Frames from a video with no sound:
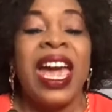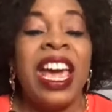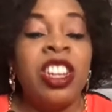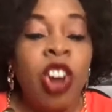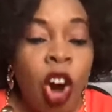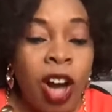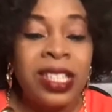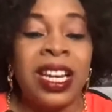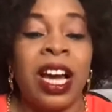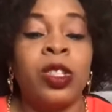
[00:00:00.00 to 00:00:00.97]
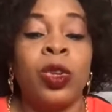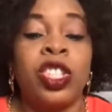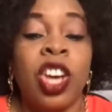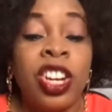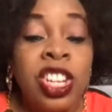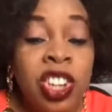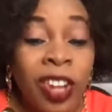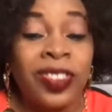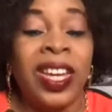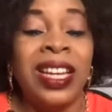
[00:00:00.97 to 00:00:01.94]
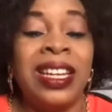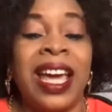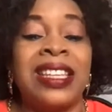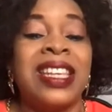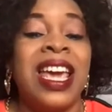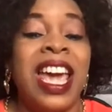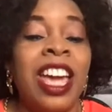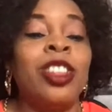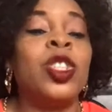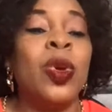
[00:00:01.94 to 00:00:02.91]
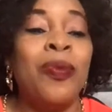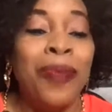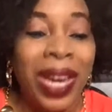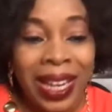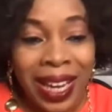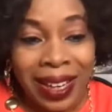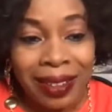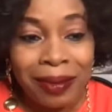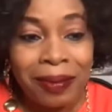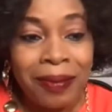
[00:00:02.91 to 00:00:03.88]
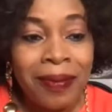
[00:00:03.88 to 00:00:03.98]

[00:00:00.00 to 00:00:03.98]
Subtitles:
in order to turn nothingness into meaning.